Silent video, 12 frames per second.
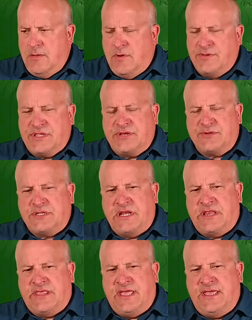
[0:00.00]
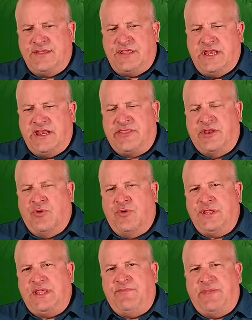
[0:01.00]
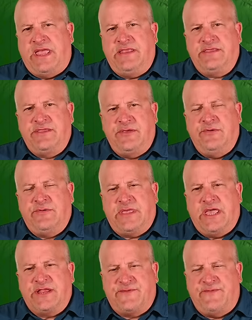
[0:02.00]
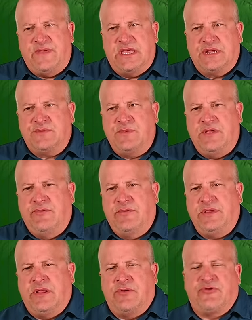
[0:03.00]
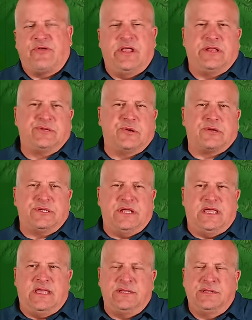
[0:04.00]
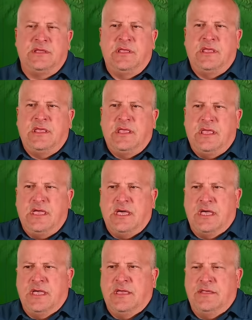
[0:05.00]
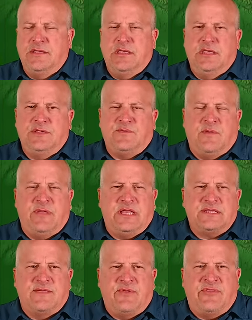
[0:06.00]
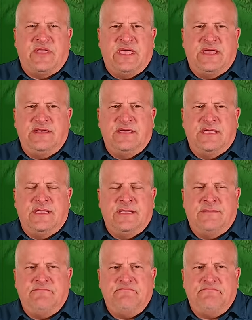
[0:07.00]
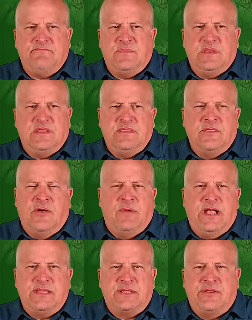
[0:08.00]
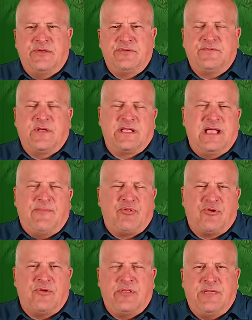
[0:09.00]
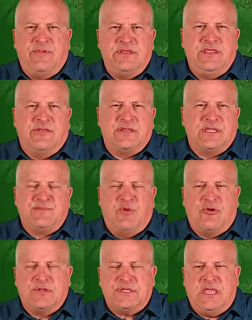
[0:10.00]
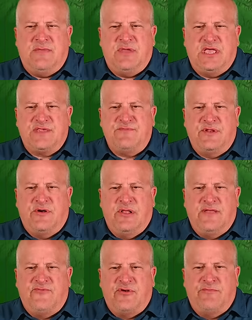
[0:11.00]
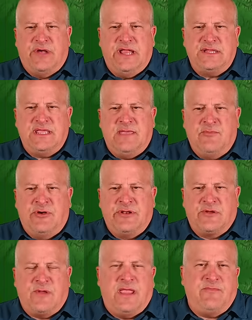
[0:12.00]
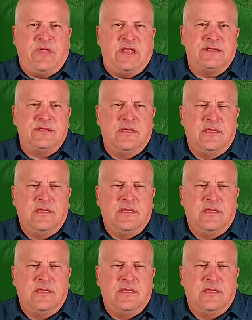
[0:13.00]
what was interesting today is you needed a noisy bait to catch fish. We were, you know, trying jerk shads, swim baits, stuff like that. No bites on those. We had a couple early, but, you know, just smaller sand bass. But all of our bites came on crankbaits.